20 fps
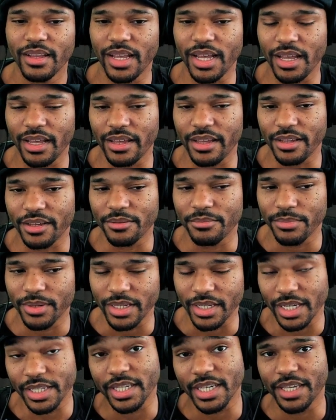
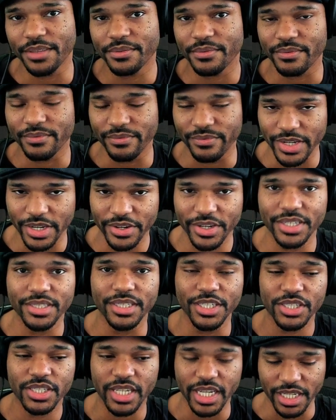but again, very
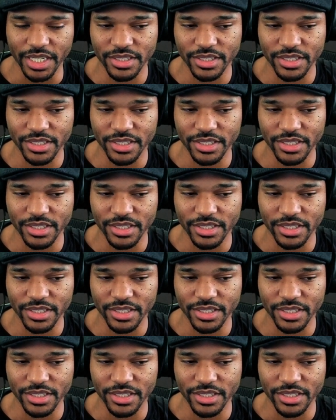niche